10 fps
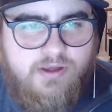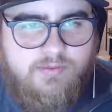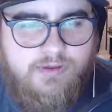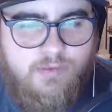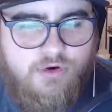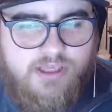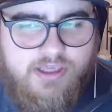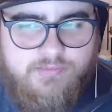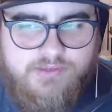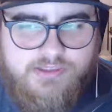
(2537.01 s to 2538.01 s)
I mean, more
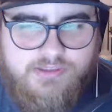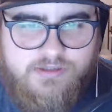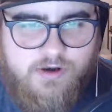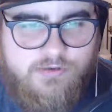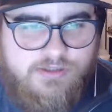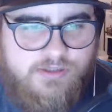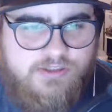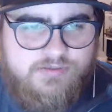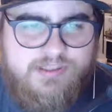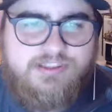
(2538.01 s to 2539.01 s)
games is always good,
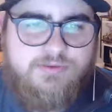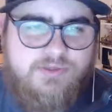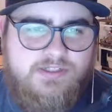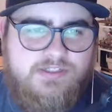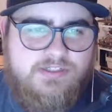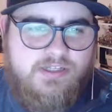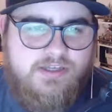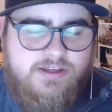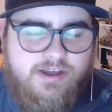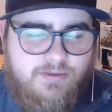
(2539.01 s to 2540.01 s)
especially when it's
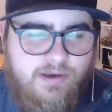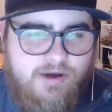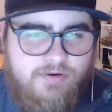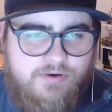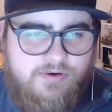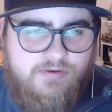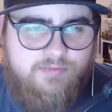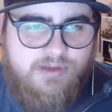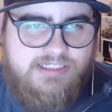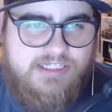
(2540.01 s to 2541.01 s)

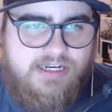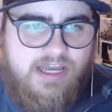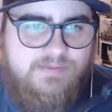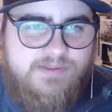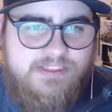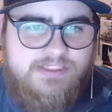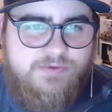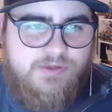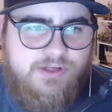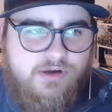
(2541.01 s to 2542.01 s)
based on IPs that
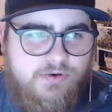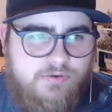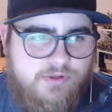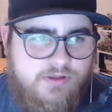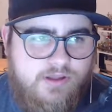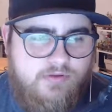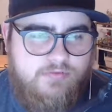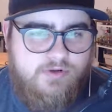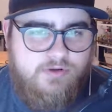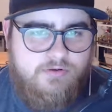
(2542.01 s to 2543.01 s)
we know and love,
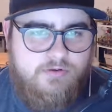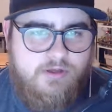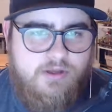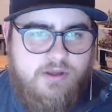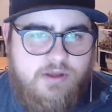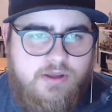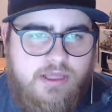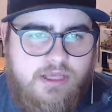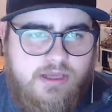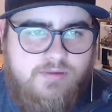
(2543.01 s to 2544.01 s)
you know.
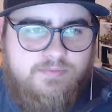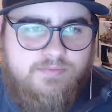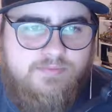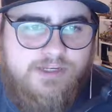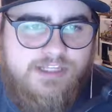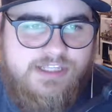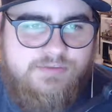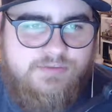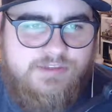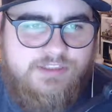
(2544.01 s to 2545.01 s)
Mm-hmm. But it
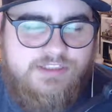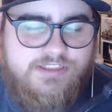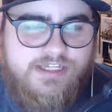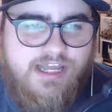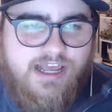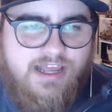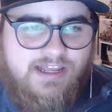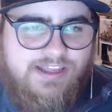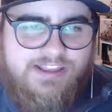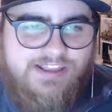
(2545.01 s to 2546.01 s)
would just, I
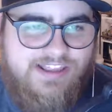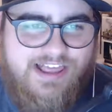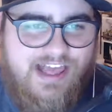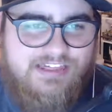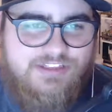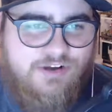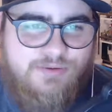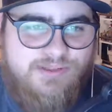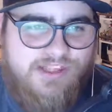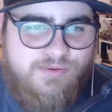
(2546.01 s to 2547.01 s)
just
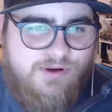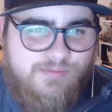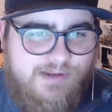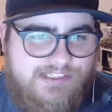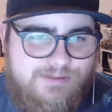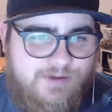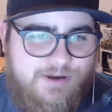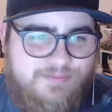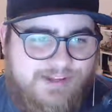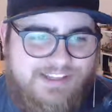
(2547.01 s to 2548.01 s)
hope that they wouldn't mess them
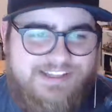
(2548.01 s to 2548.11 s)
up.